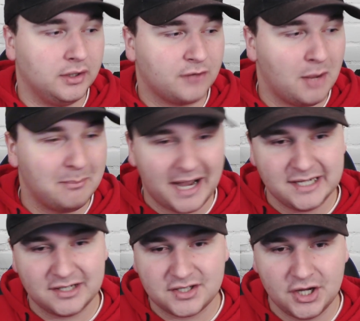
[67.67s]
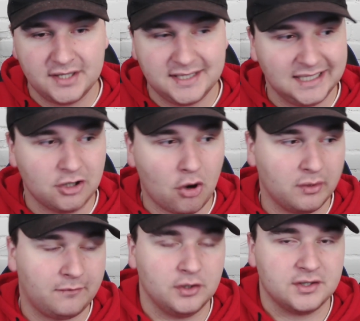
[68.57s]
They've got a minus 13 goal
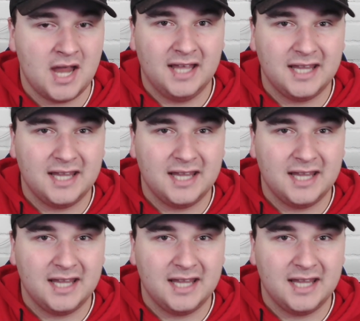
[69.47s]
difference.